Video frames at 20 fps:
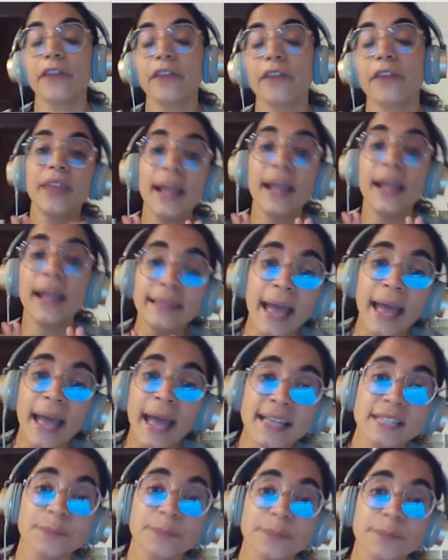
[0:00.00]
If delta
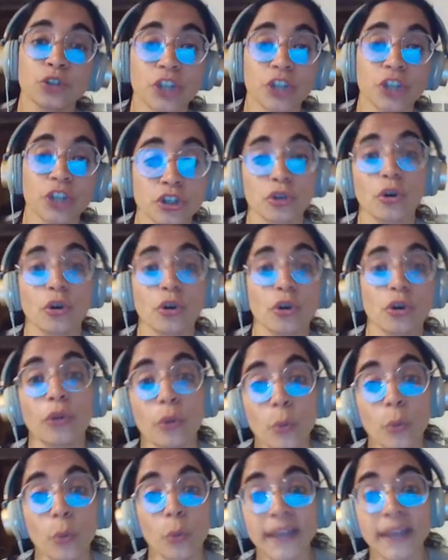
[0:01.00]
S projection
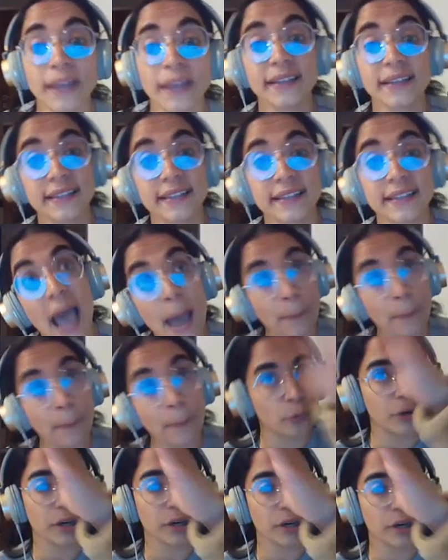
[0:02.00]
on the weight is
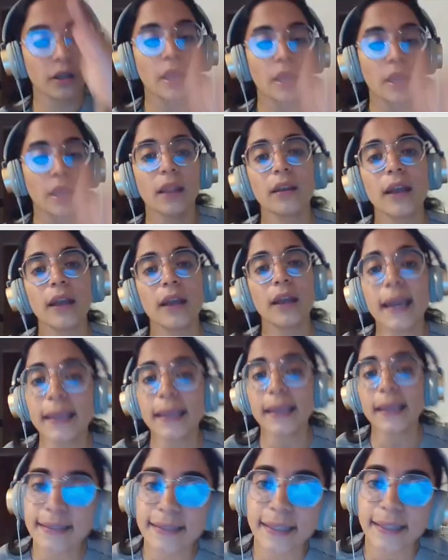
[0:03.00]
upward, then
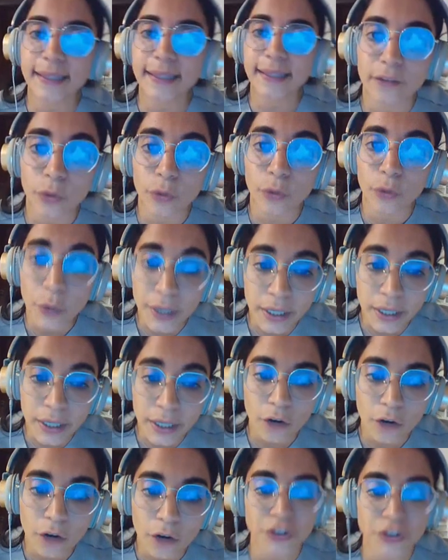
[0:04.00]
I can say that the
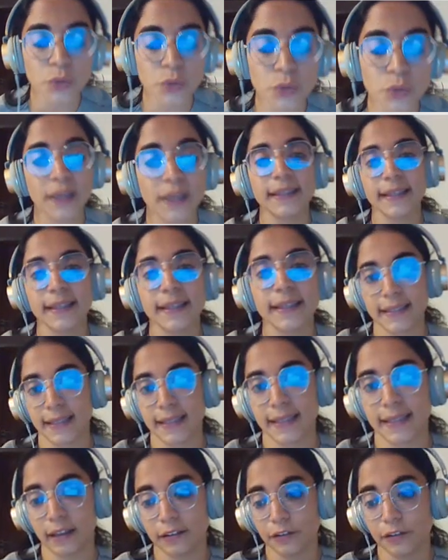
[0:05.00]
work of this weight is
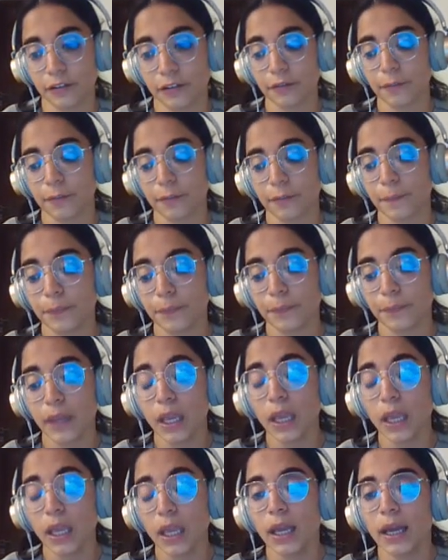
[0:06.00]
negative.
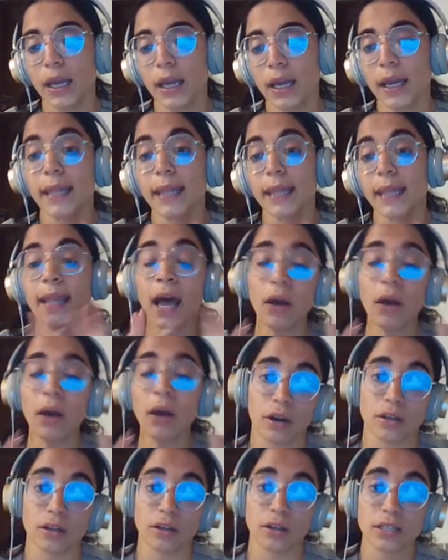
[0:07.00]

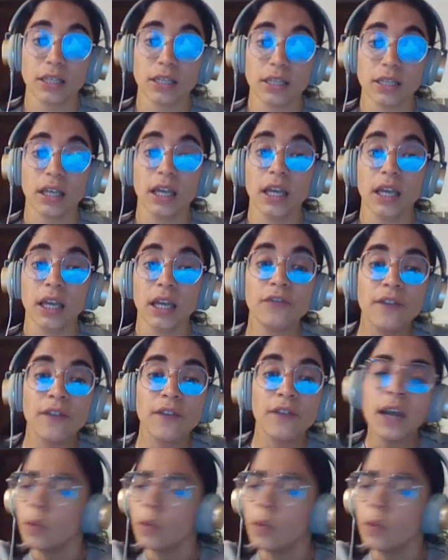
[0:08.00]
Now, guys,
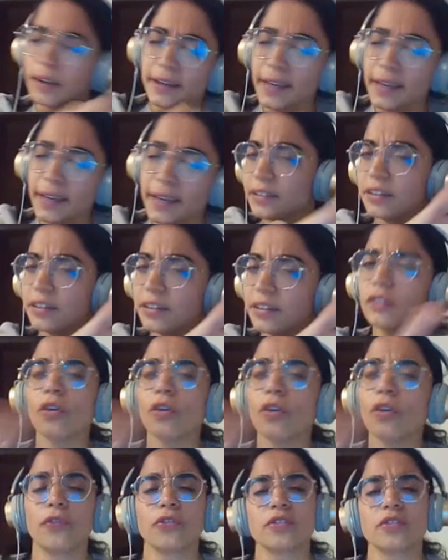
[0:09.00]
if I want to get
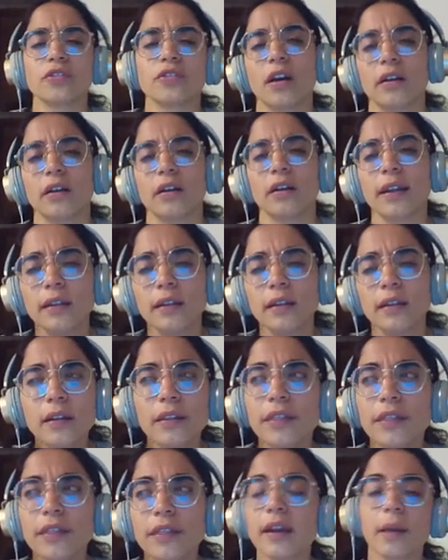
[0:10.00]
rid of the sign and
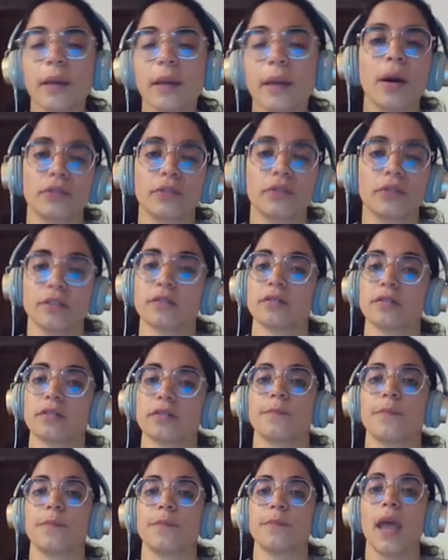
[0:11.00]
don't think about
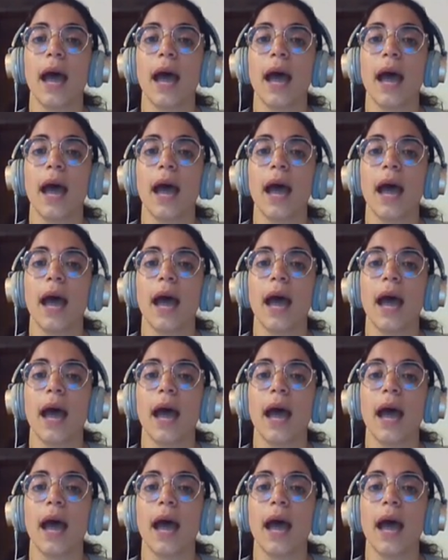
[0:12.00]
it,